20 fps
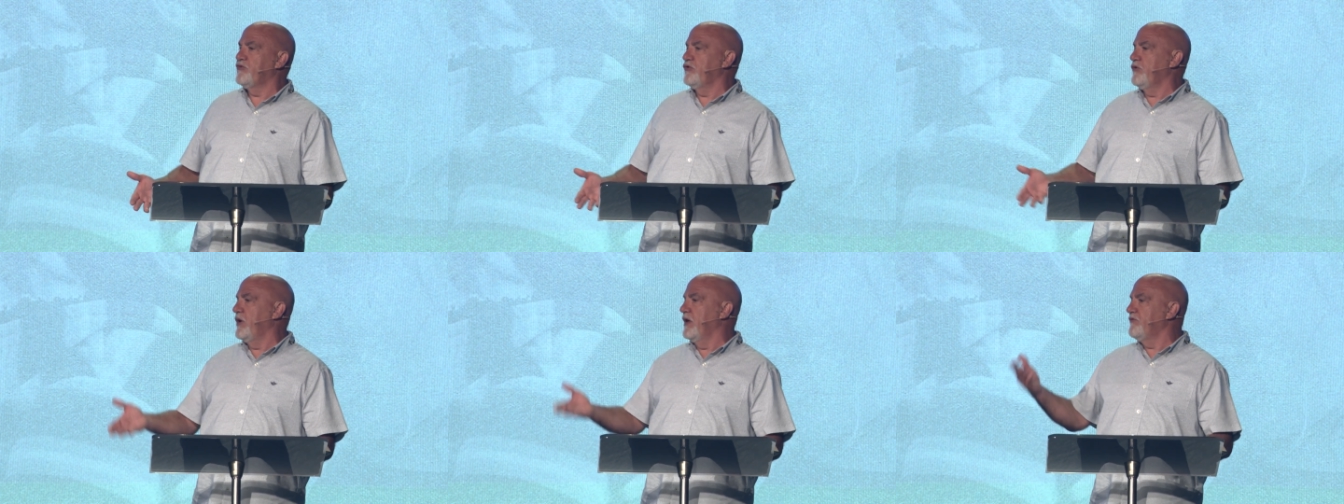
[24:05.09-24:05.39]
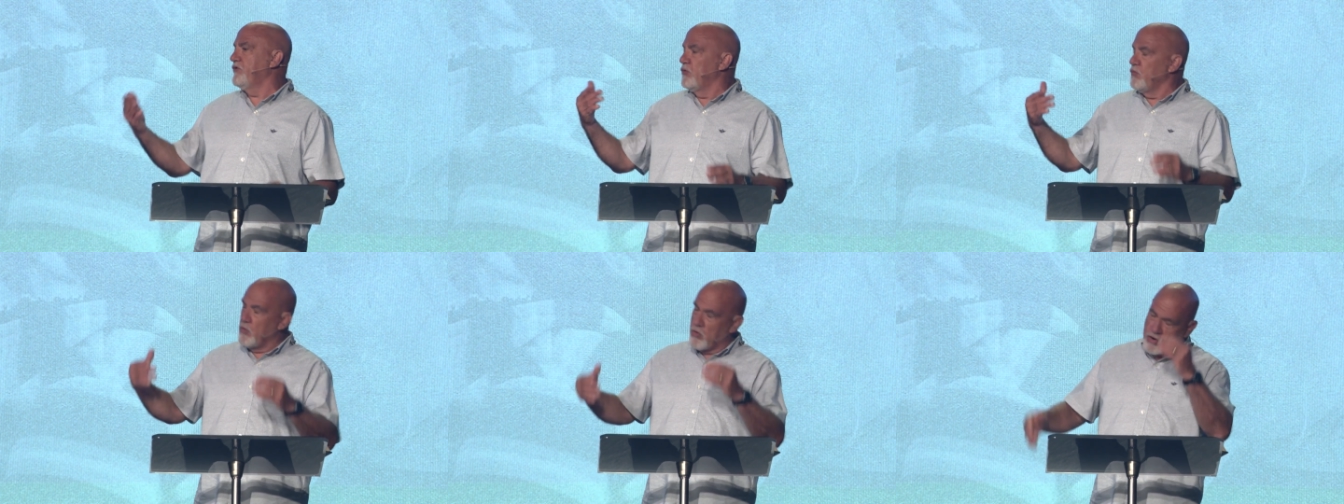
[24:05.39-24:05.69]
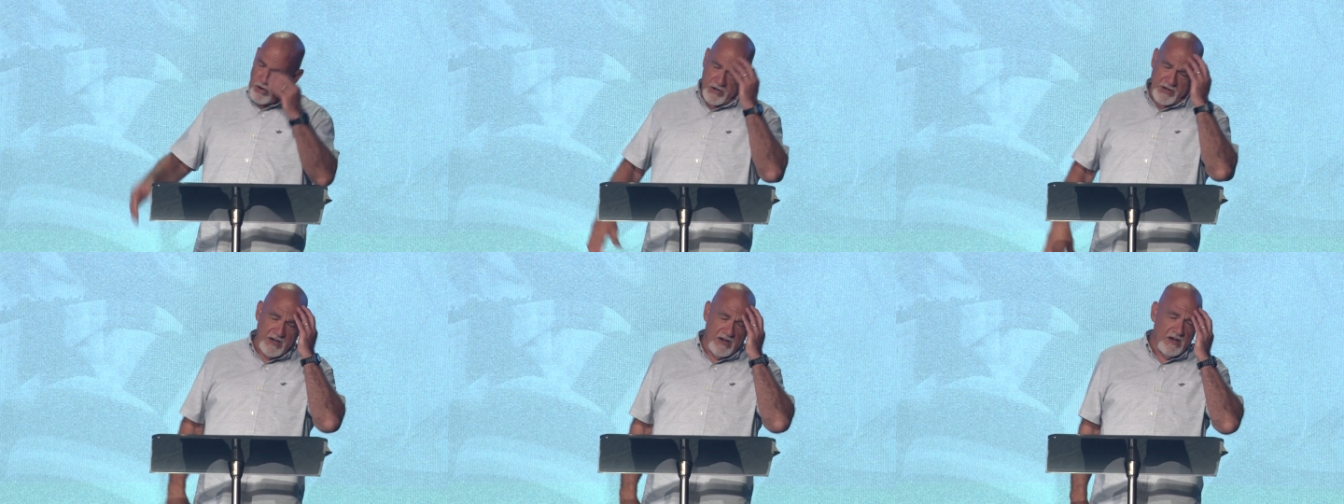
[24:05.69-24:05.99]
you even
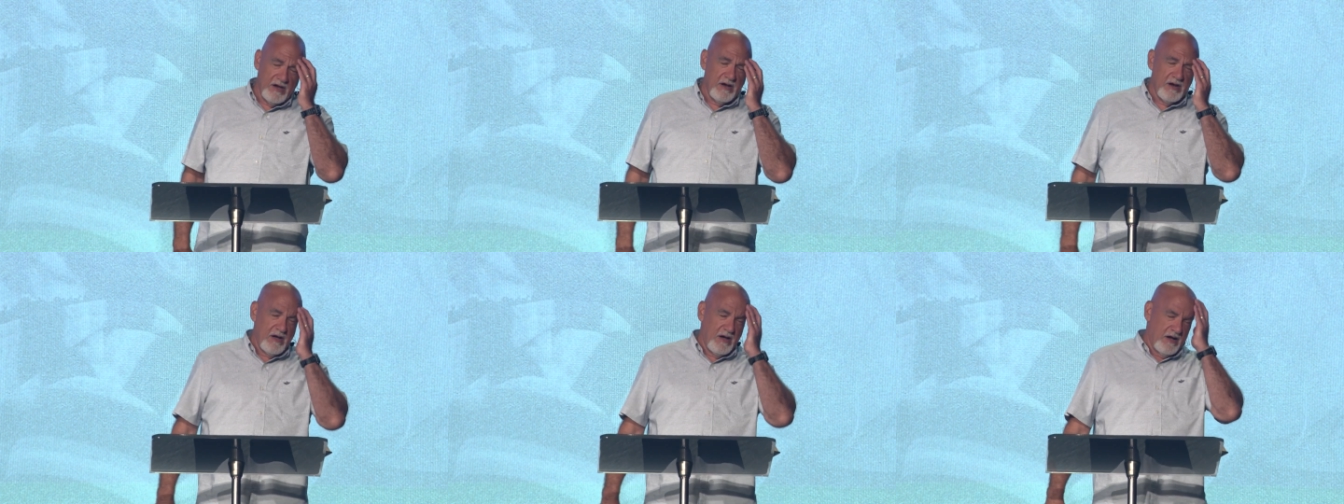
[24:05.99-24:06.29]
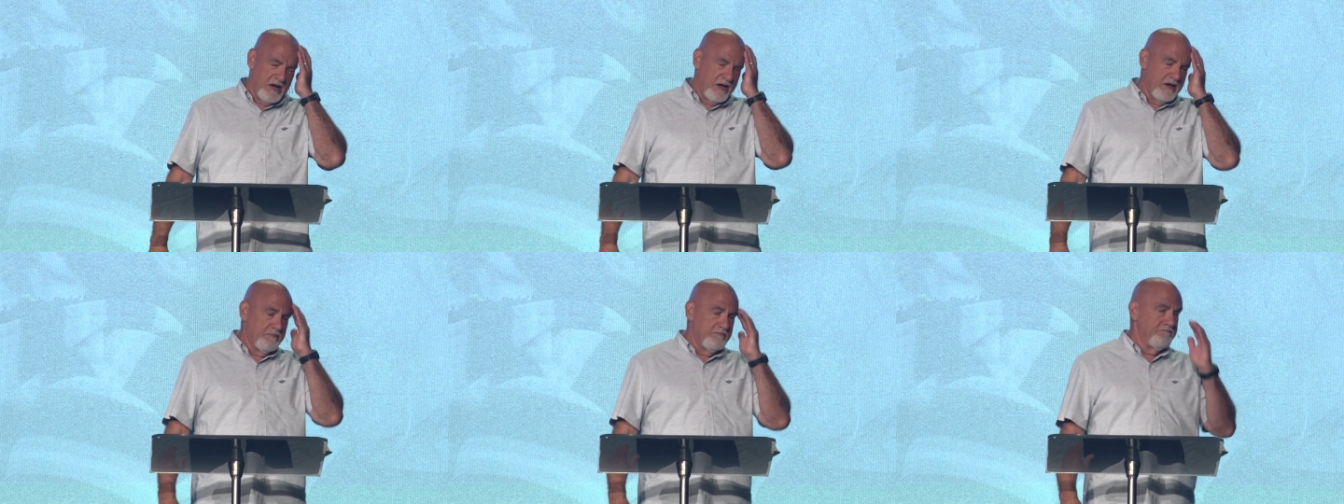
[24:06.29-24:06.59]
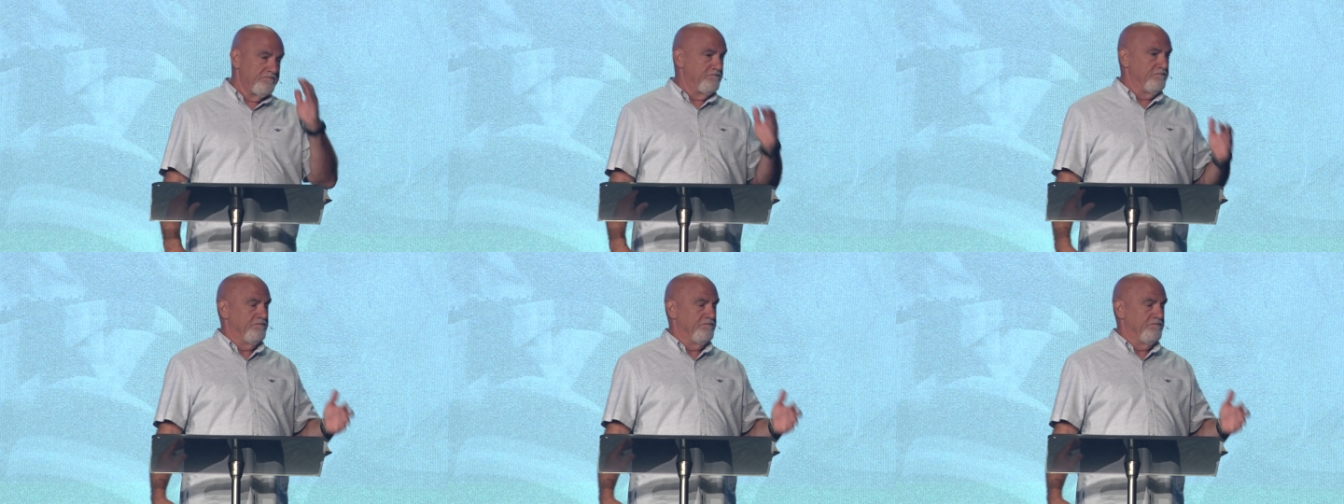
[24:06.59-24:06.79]
work in uh,